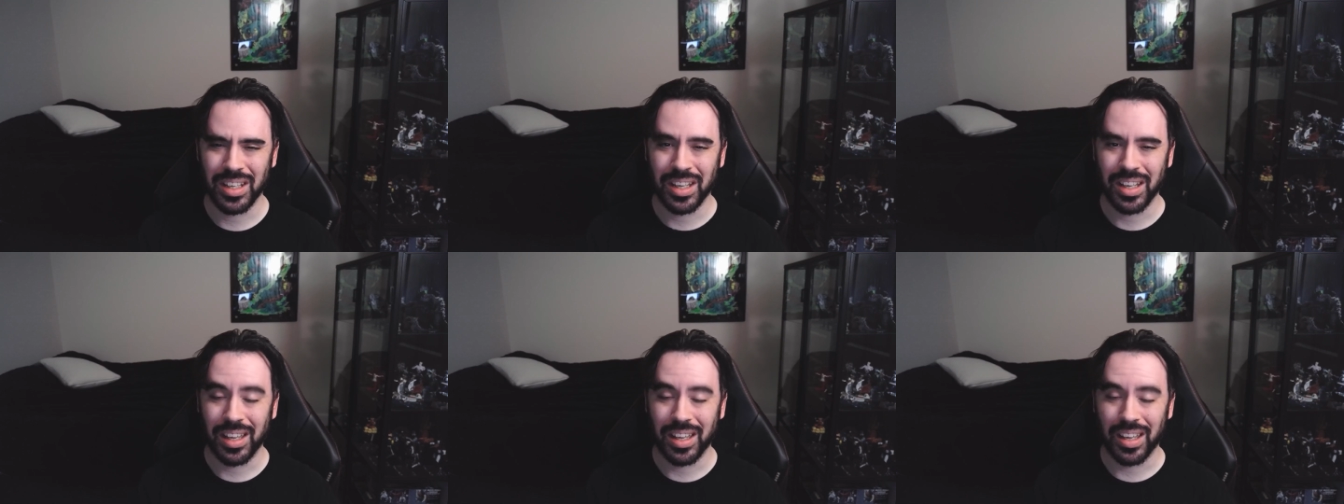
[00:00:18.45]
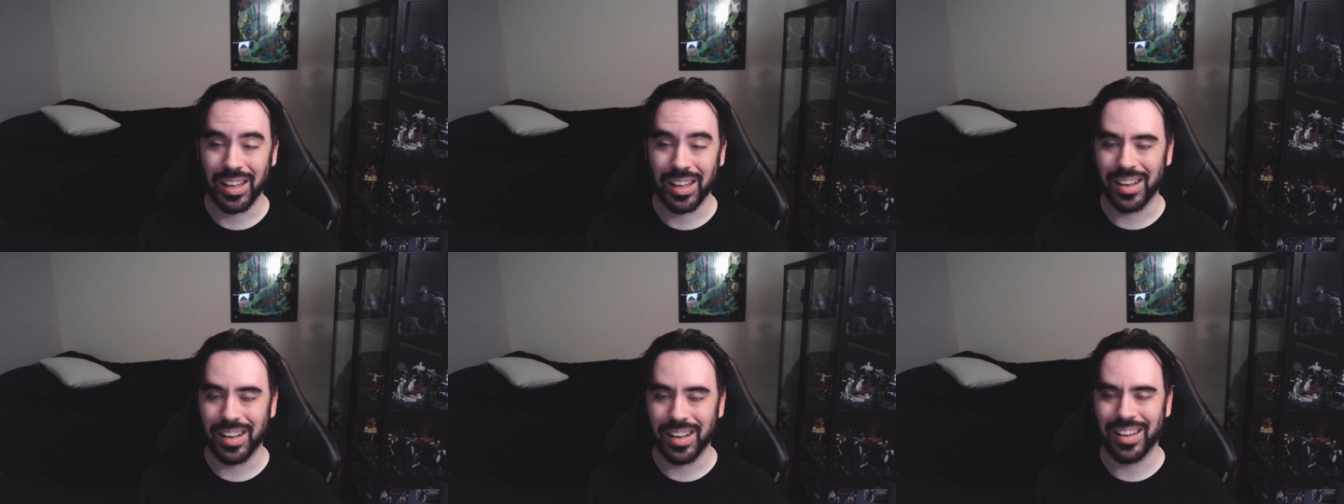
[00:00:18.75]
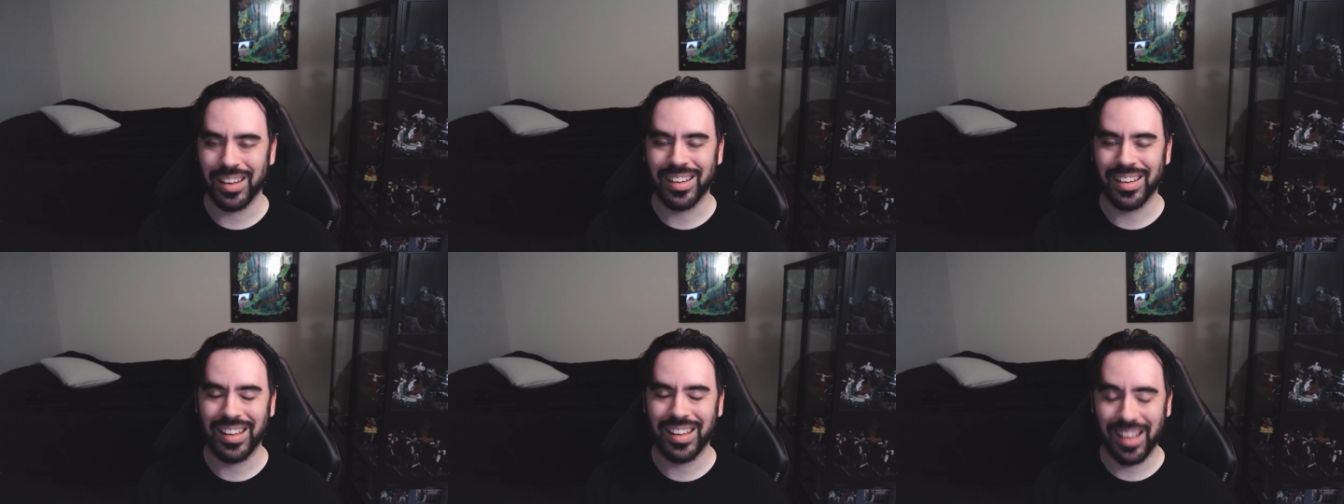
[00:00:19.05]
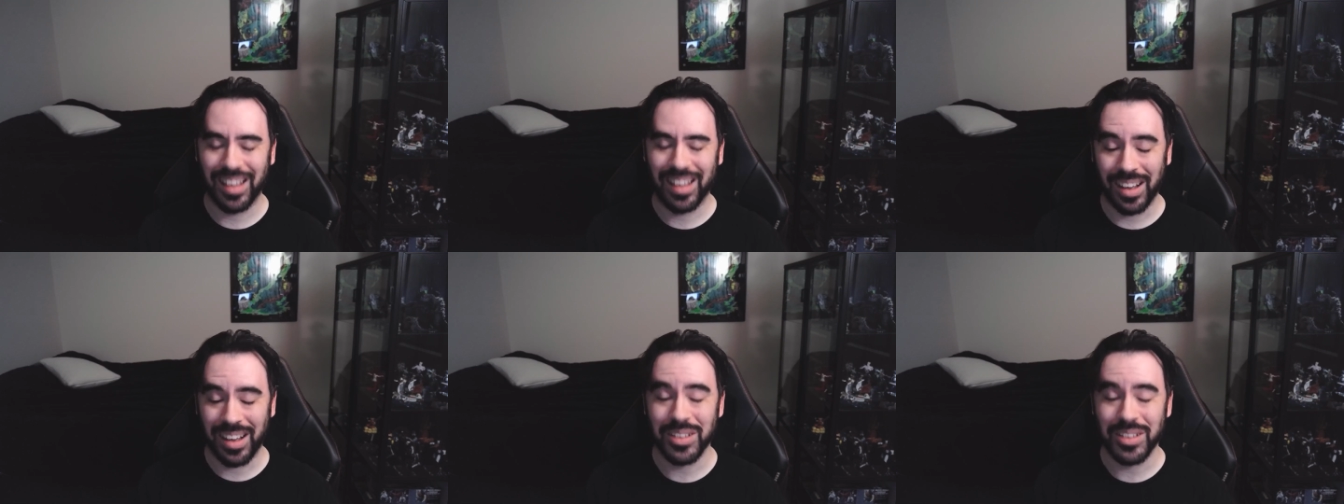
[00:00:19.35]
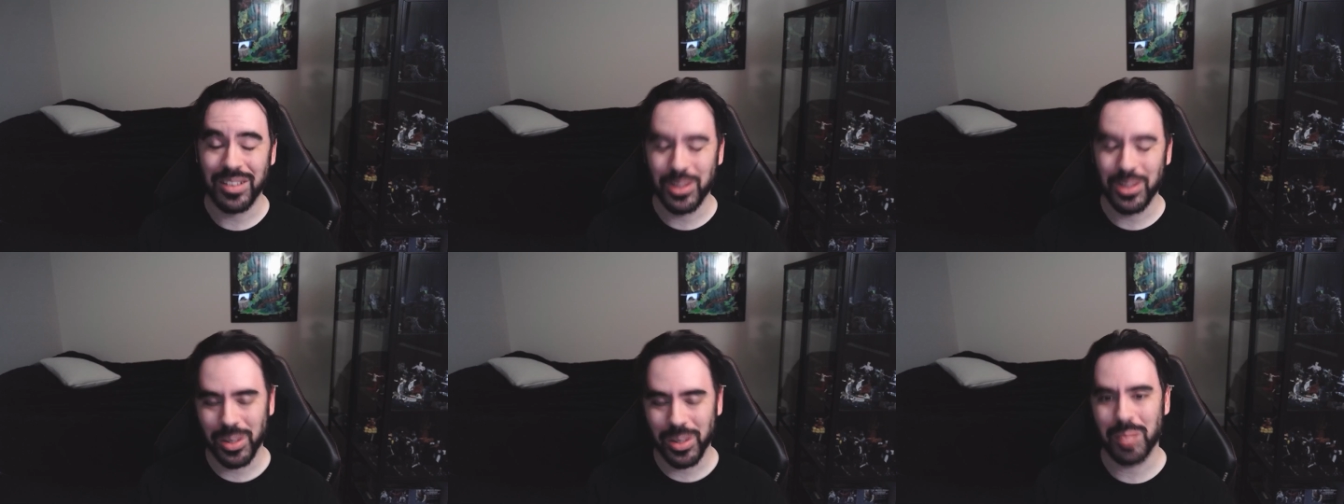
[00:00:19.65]
And I
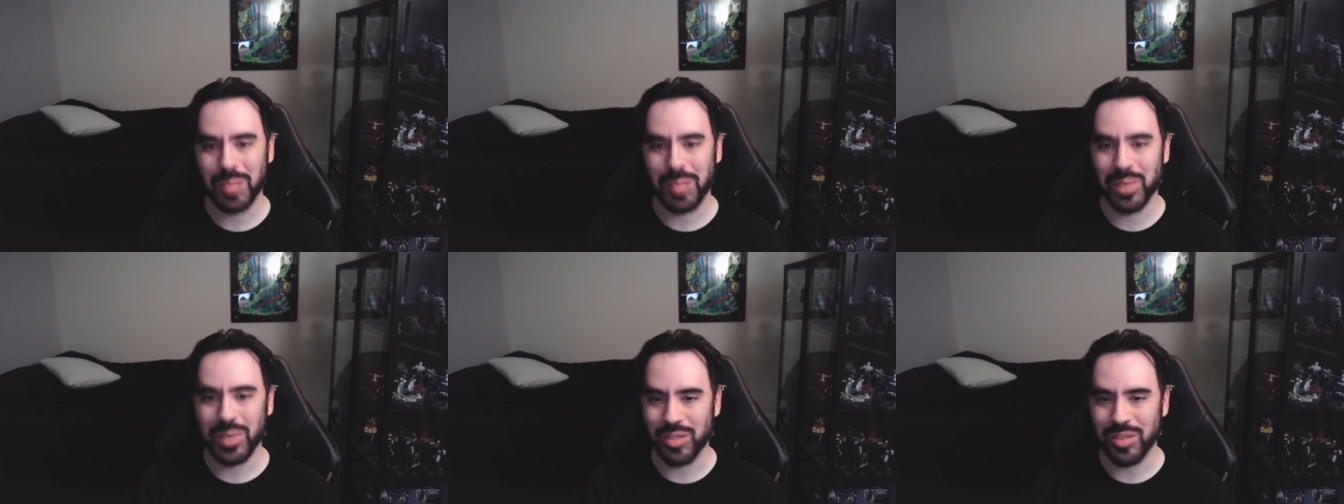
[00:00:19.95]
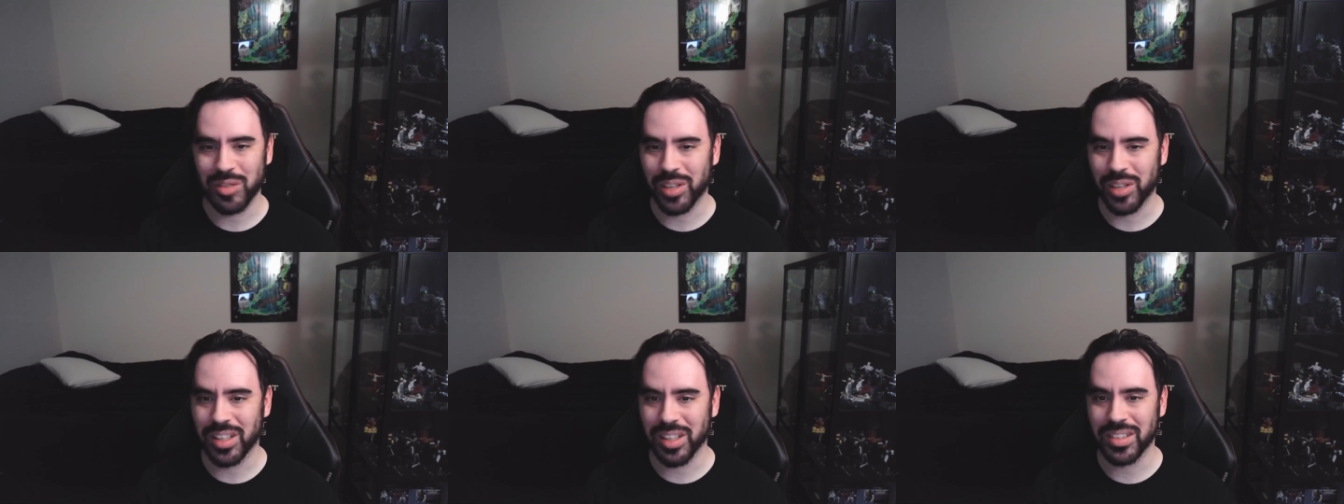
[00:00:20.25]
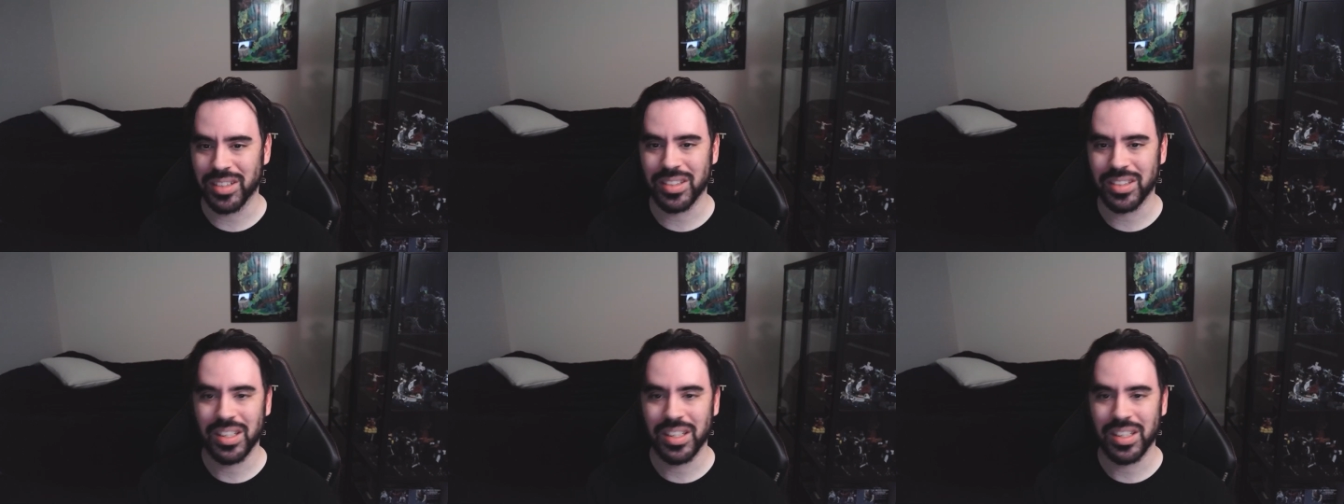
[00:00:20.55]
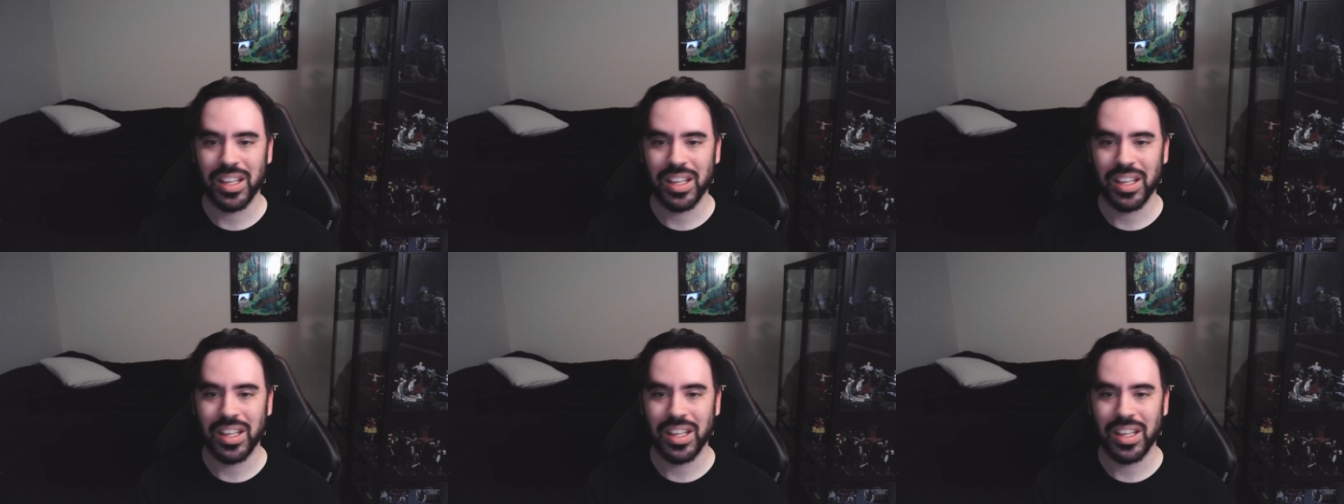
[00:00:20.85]
do want to preface